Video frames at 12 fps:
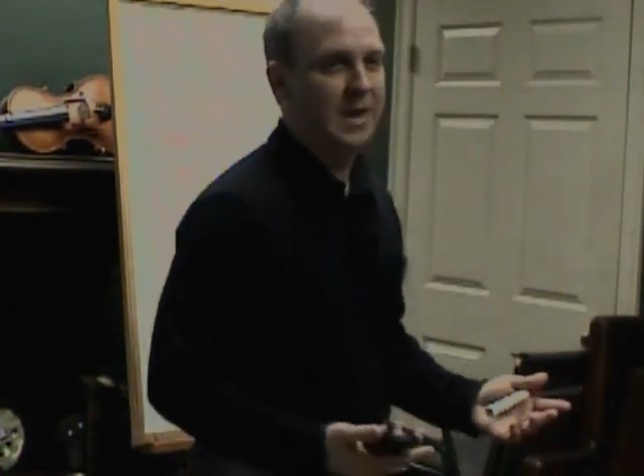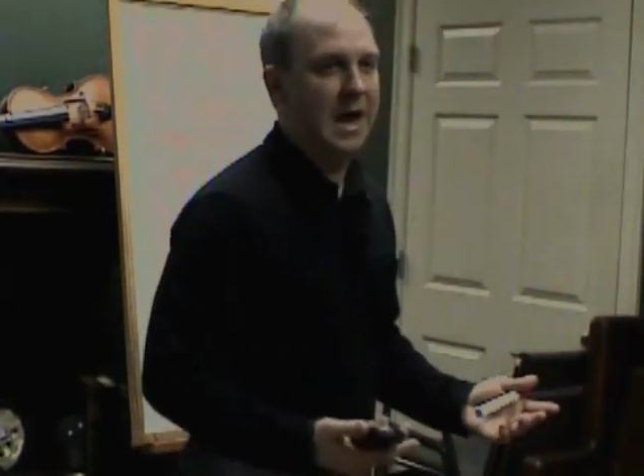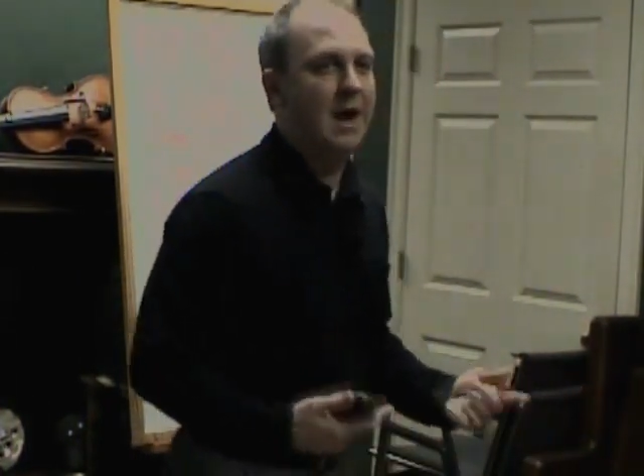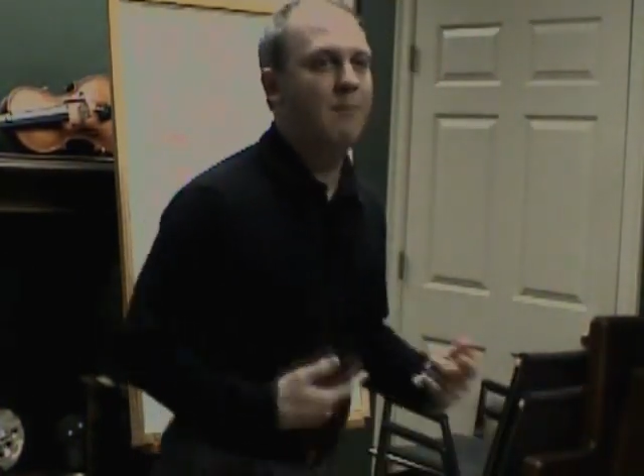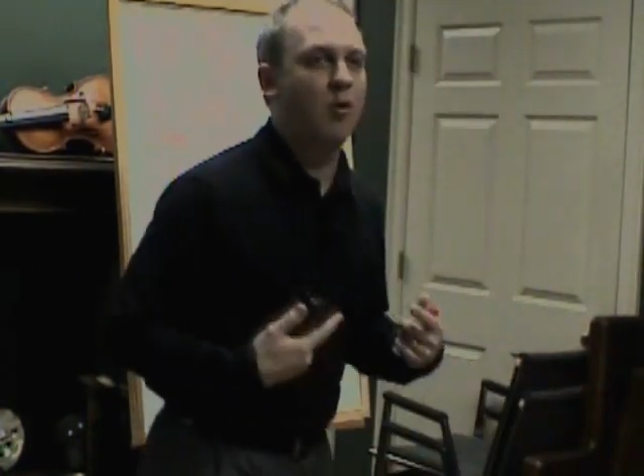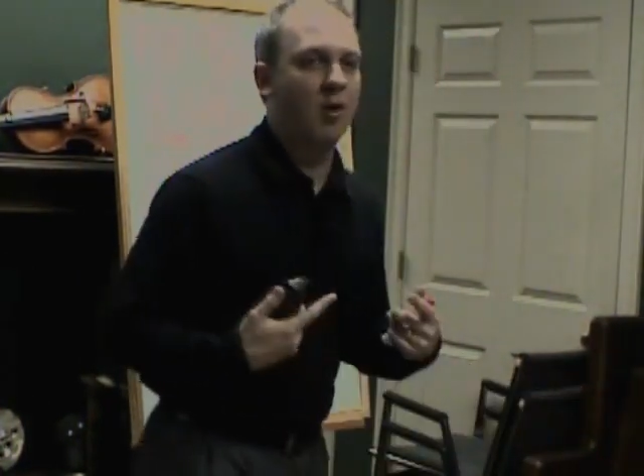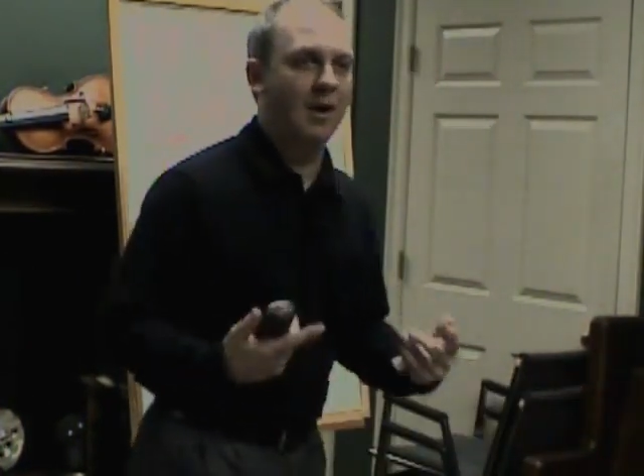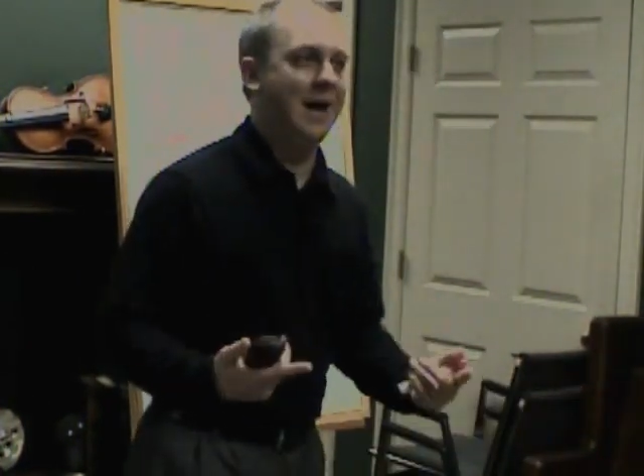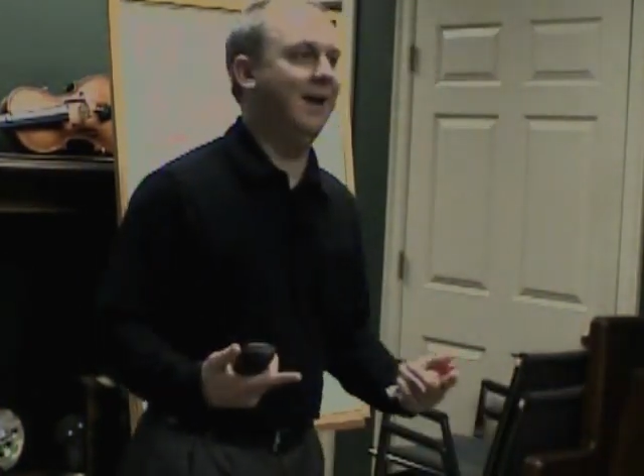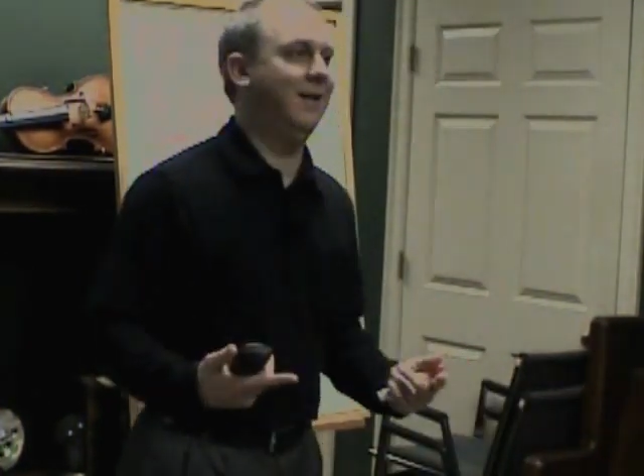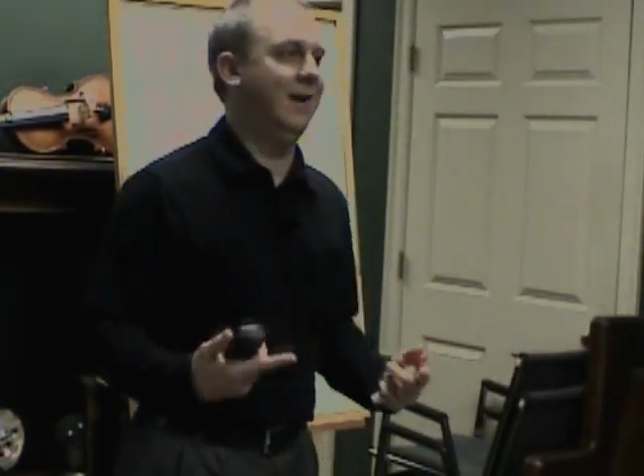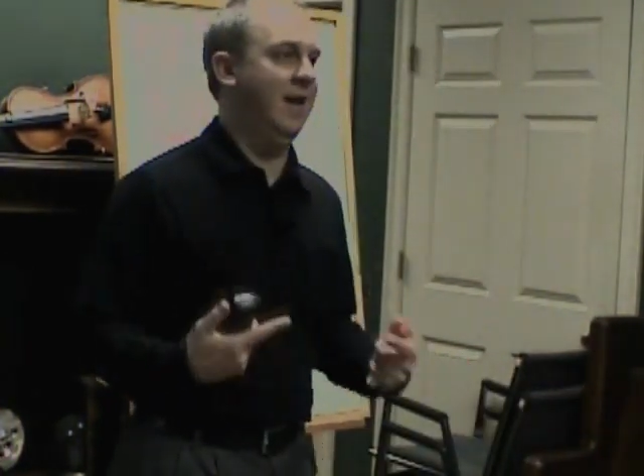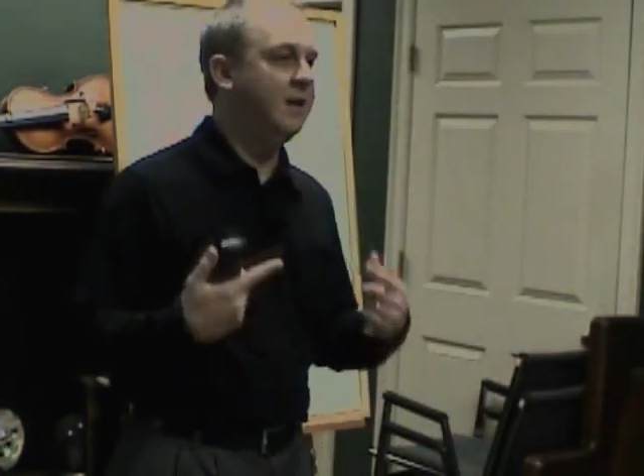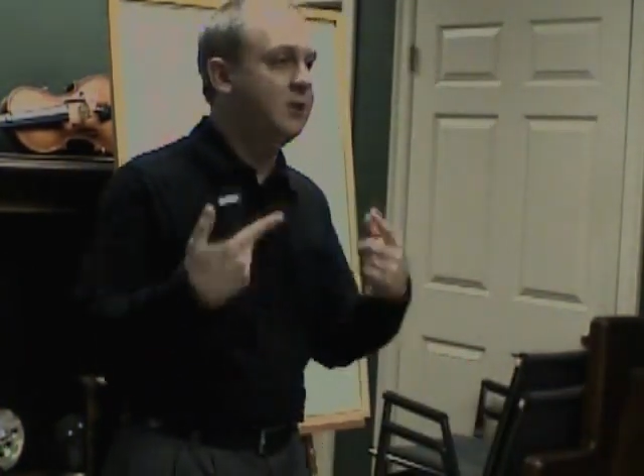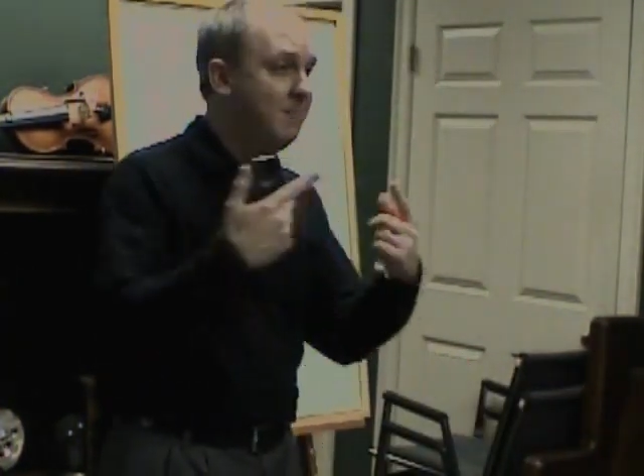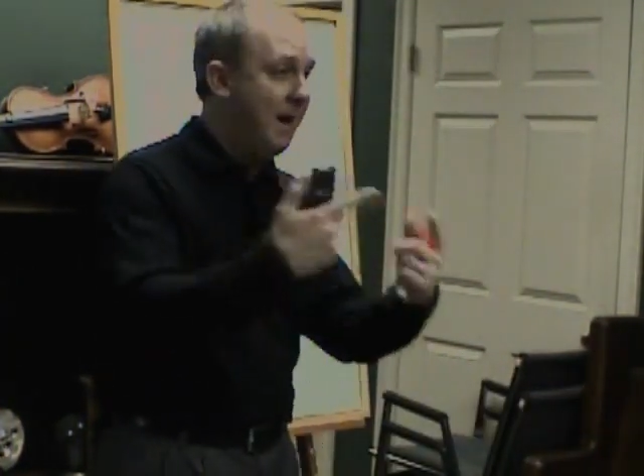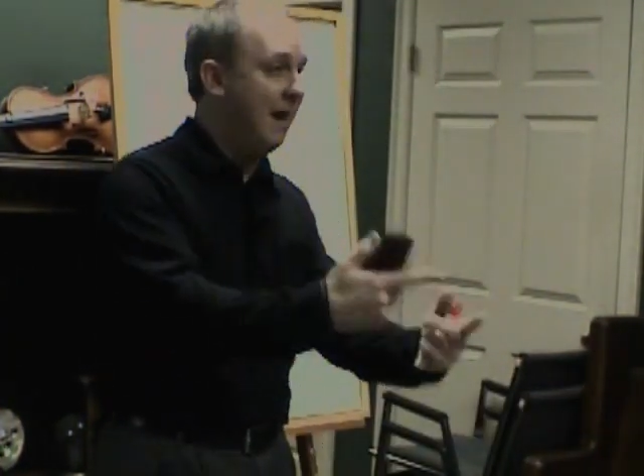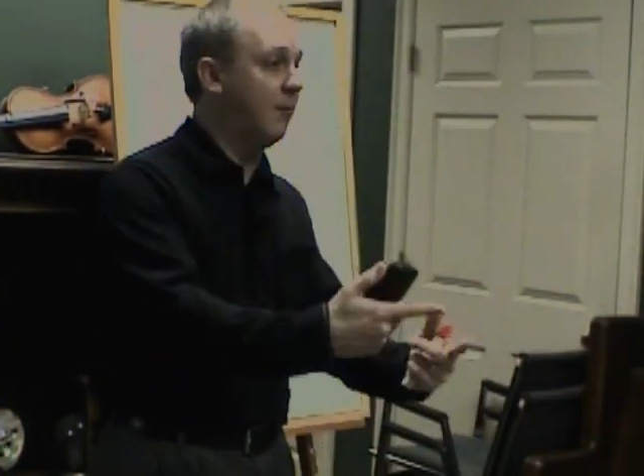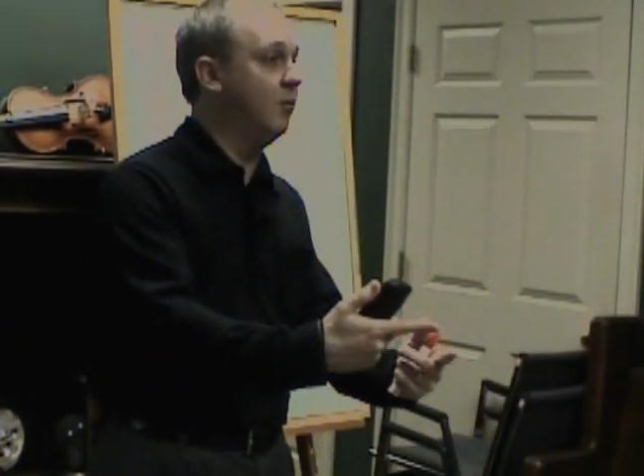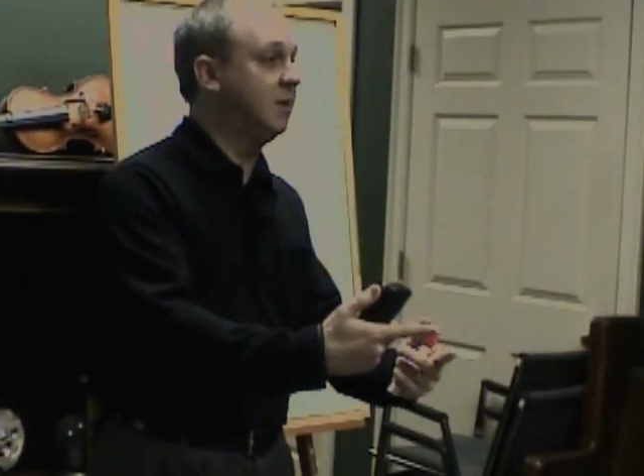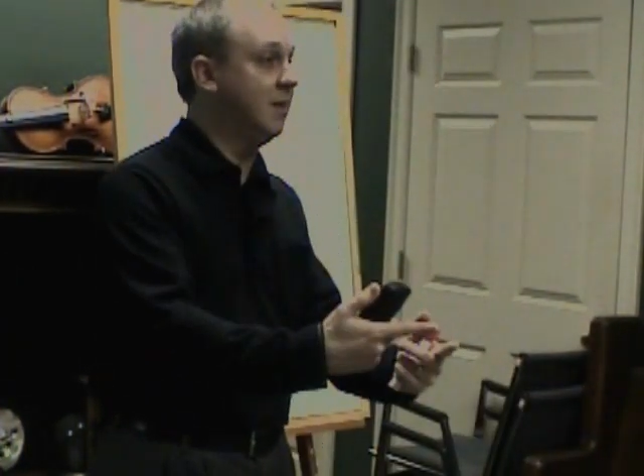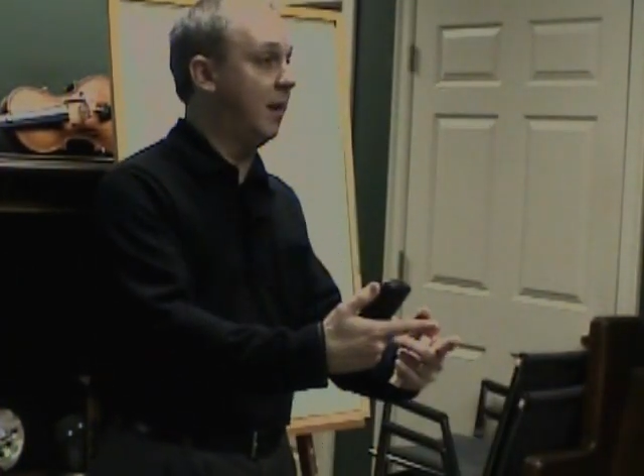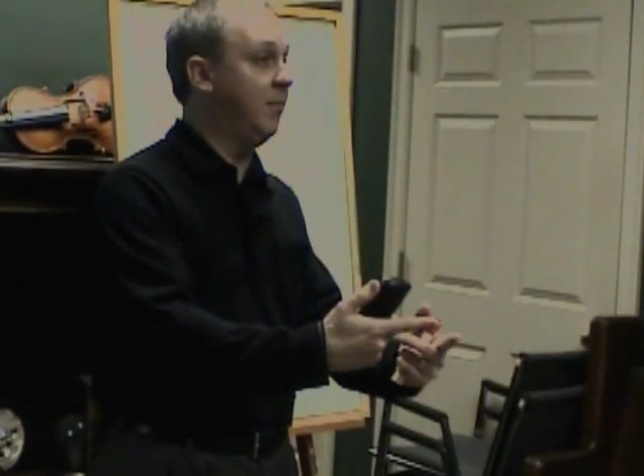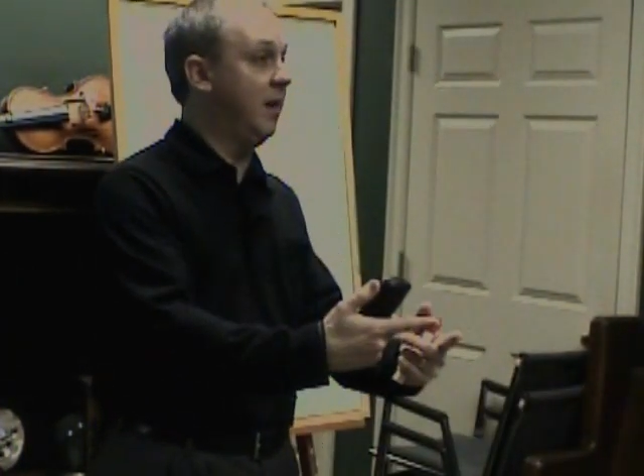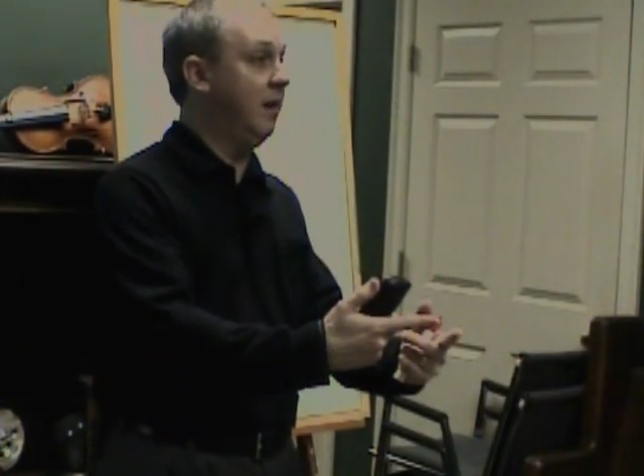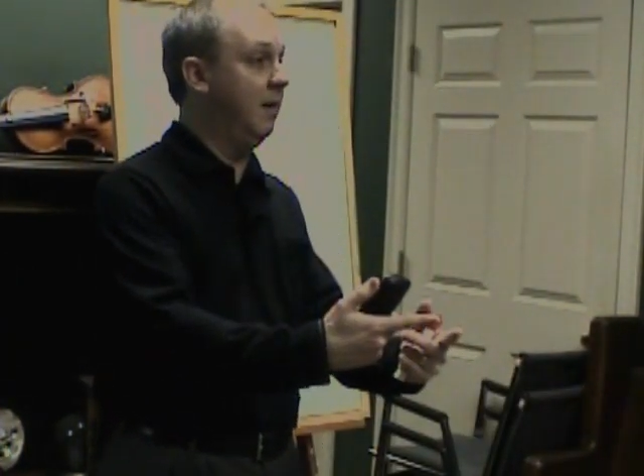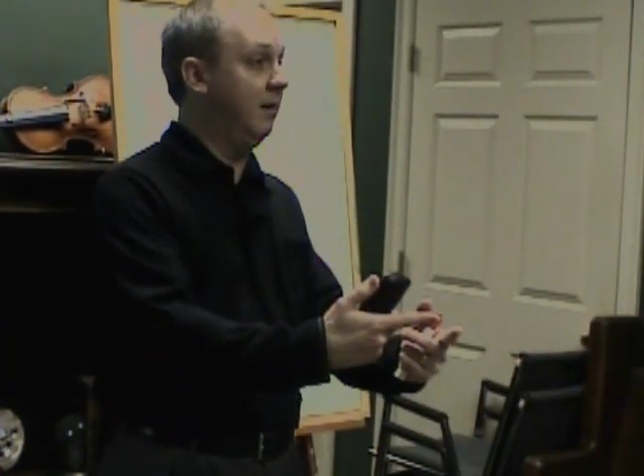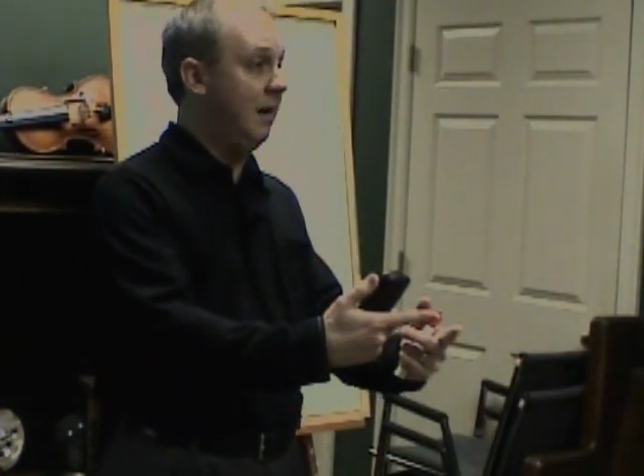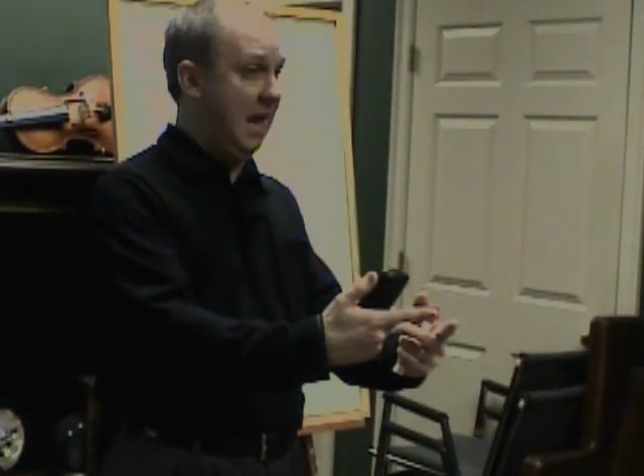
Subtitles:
I'm more likely to hit you back with something